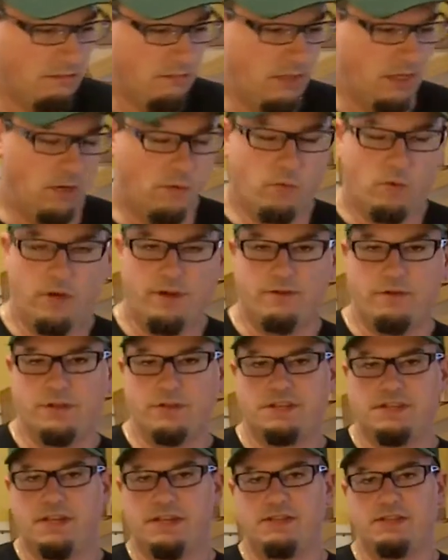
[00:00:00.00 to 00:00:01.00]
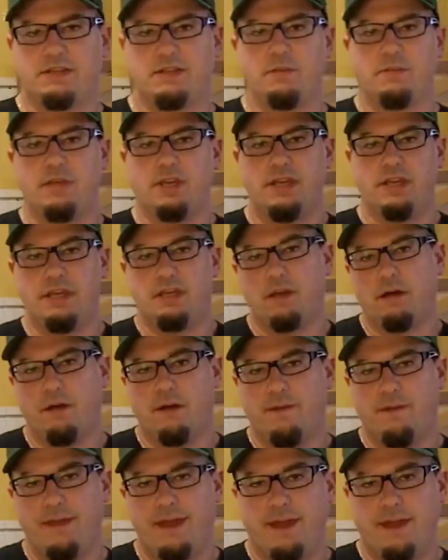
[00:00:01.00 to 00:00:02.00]
Whatever your stain is going to be
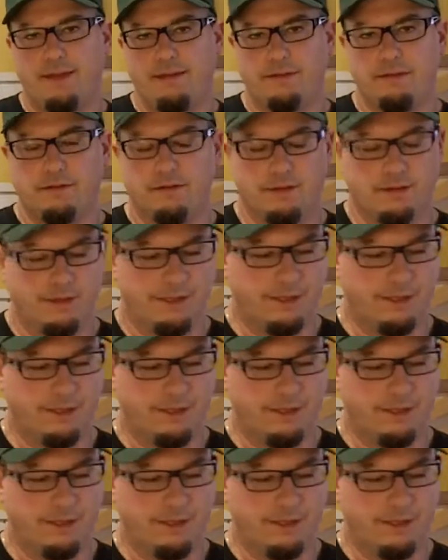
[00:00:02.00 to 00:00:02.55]
on that